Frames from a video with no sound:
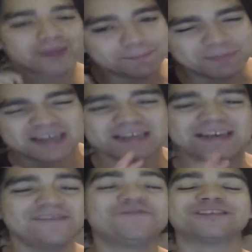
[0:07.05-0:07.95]

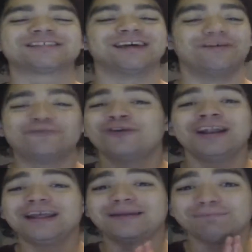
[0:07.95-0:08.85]
magnificent,
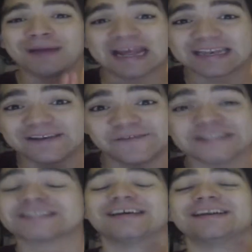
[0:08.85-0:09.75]
really
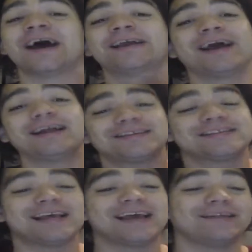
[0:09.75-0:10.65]
magnificent. I got to
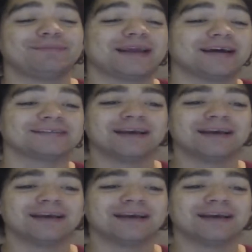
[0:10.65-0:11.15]
say it because